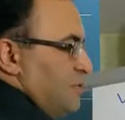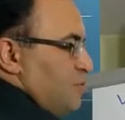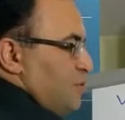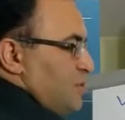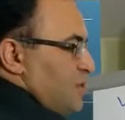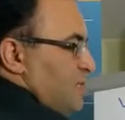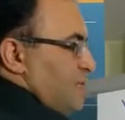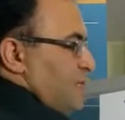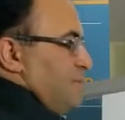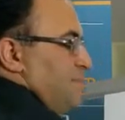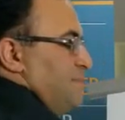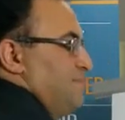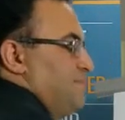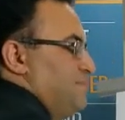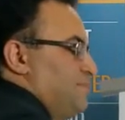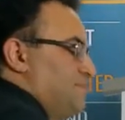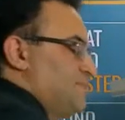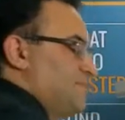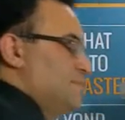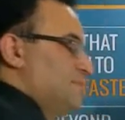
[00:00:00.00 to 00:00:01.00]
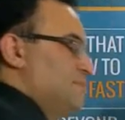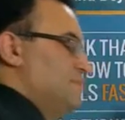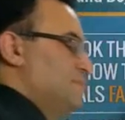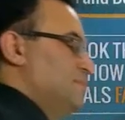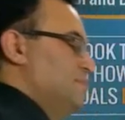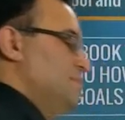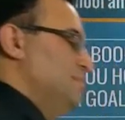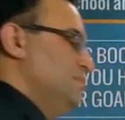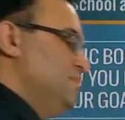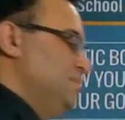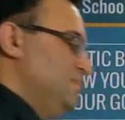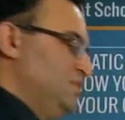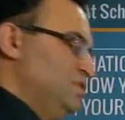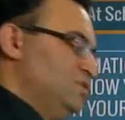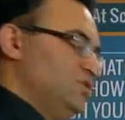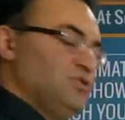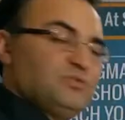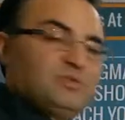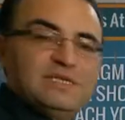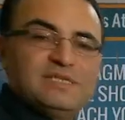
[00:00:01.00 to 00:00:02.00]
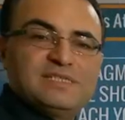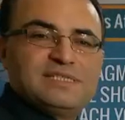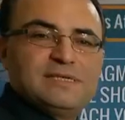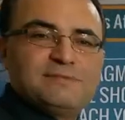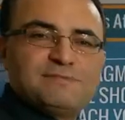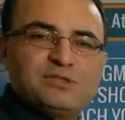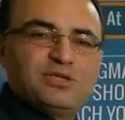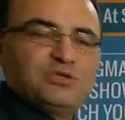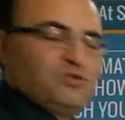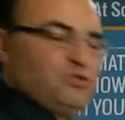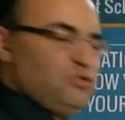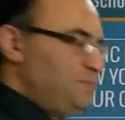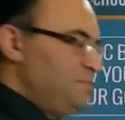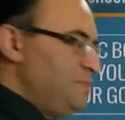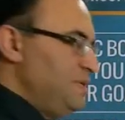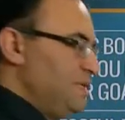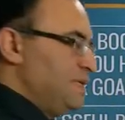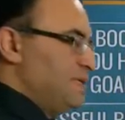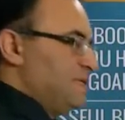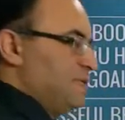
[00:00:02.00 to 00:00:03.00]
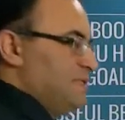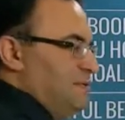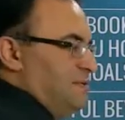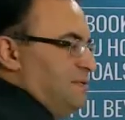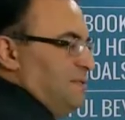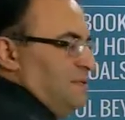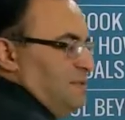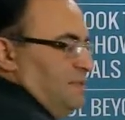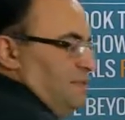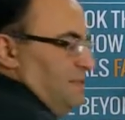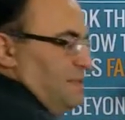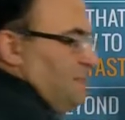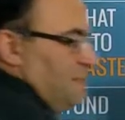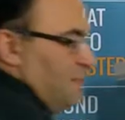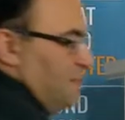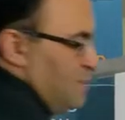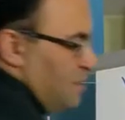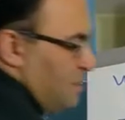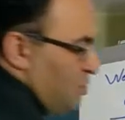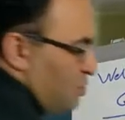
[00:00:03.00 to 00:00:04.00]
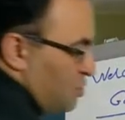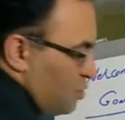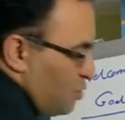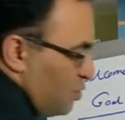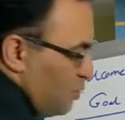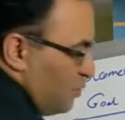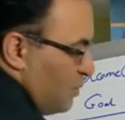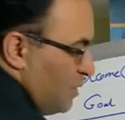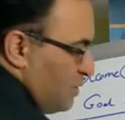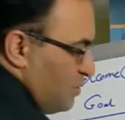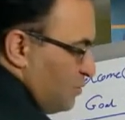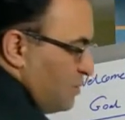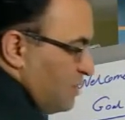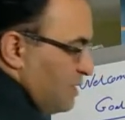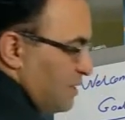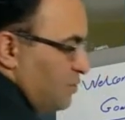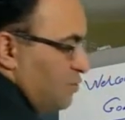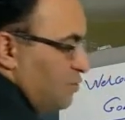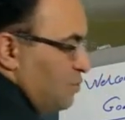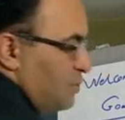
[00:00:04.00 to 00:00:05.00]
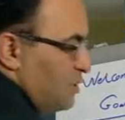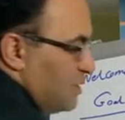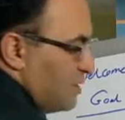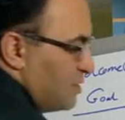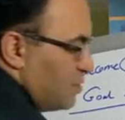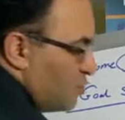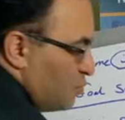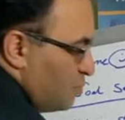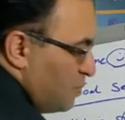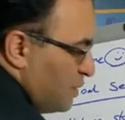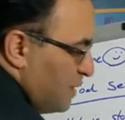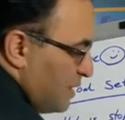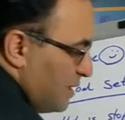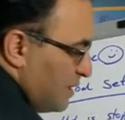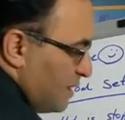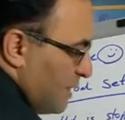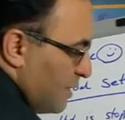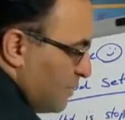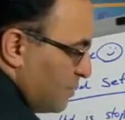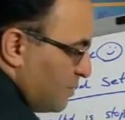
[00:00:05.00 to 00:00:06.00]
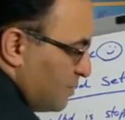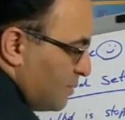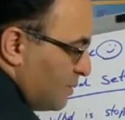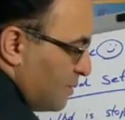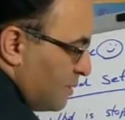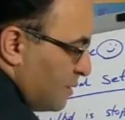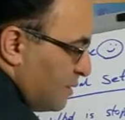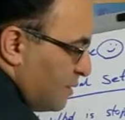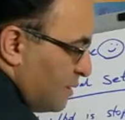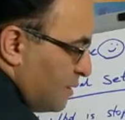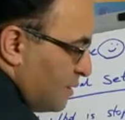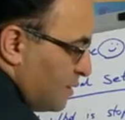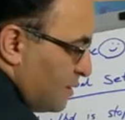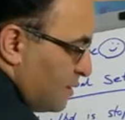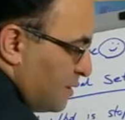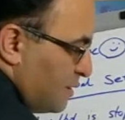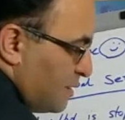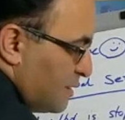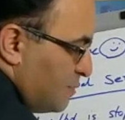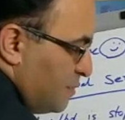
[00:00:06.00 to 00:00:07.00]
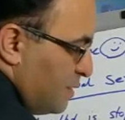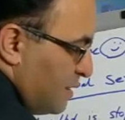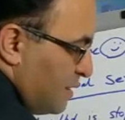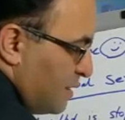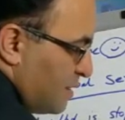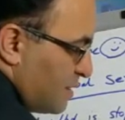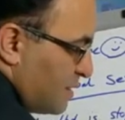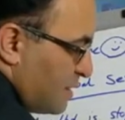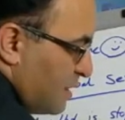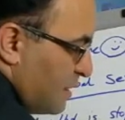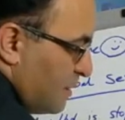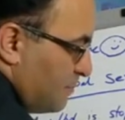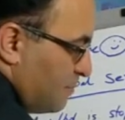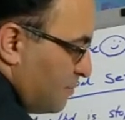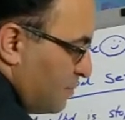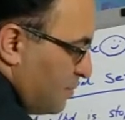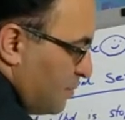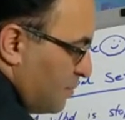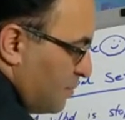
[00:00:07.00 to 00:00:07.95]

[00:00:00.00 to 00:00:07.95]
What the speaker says: to here. The steps are too big. So what you can do is to break down this bigger step